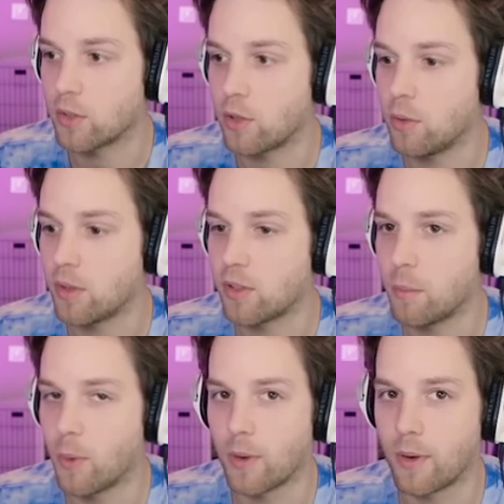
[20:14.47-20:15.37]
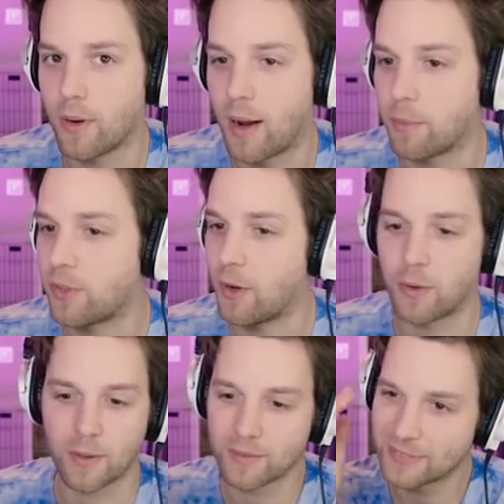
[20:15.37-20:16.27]
Let's go do it some more, dude. I'm
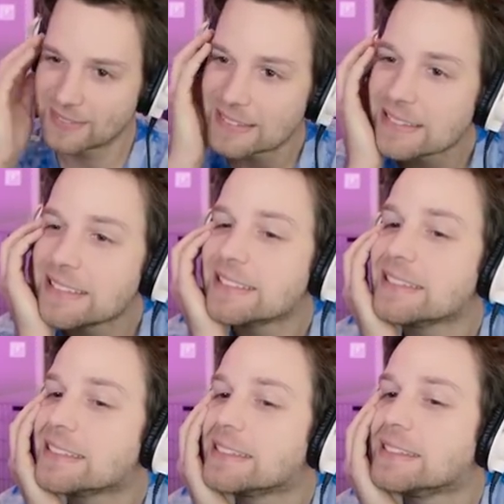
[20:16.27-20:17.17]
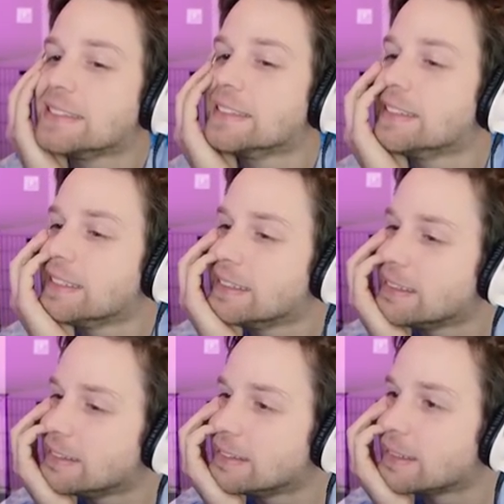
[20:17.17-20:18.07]
so... Ugh.
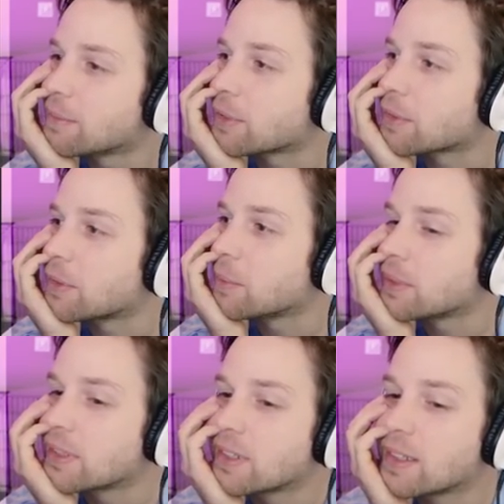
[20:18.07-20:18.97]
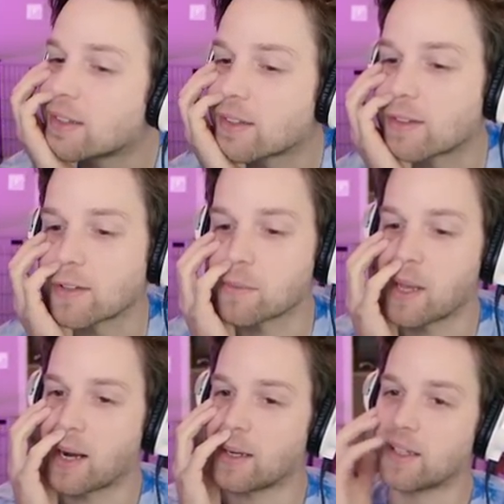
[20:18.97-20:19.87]
I'm so stupid. This is such a
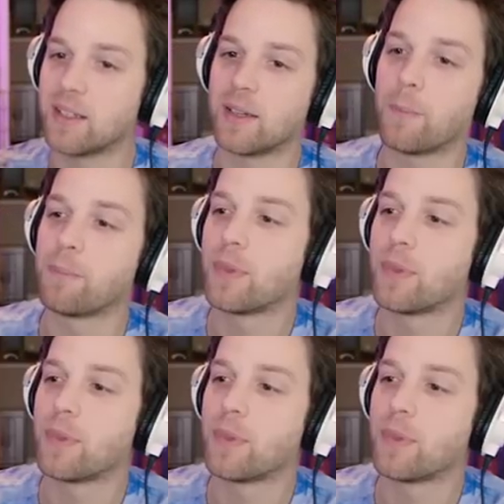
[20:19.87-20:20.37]
bad idea, isn't it?